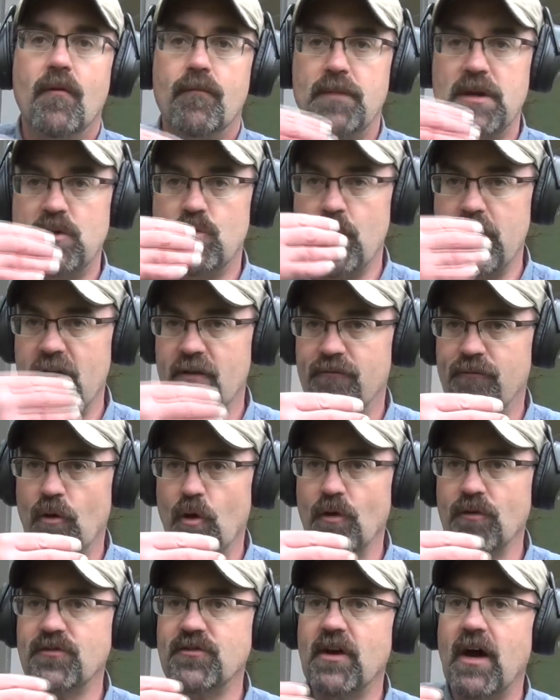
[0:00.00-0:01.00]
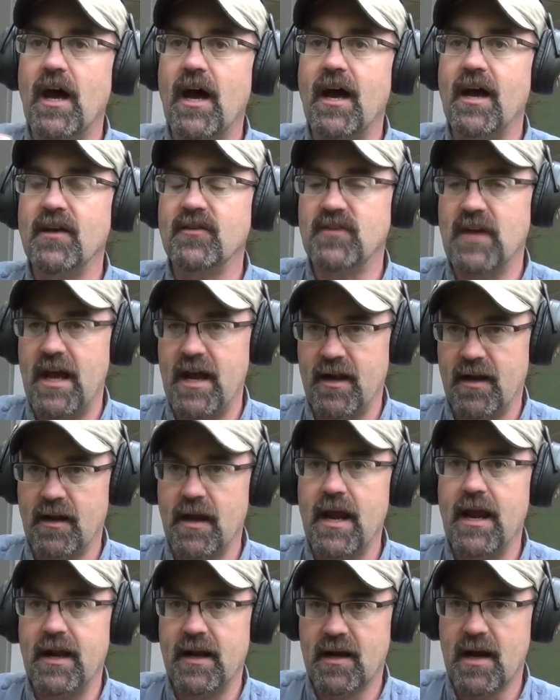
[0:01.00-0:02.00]
between a full size and
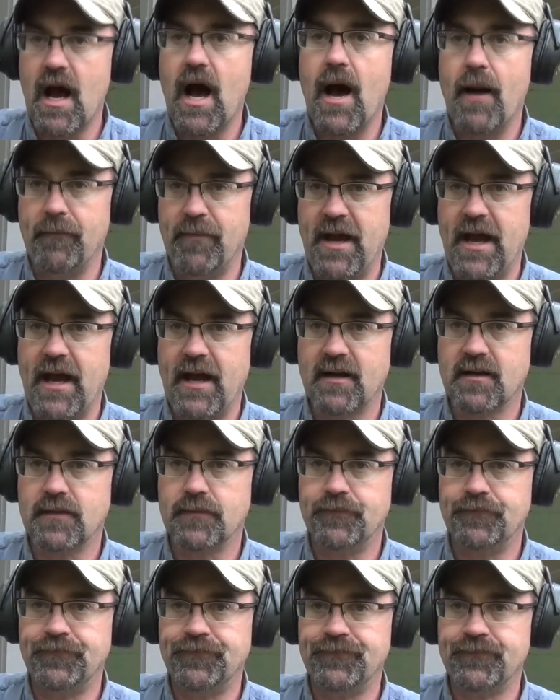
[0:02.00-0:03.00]
a compact.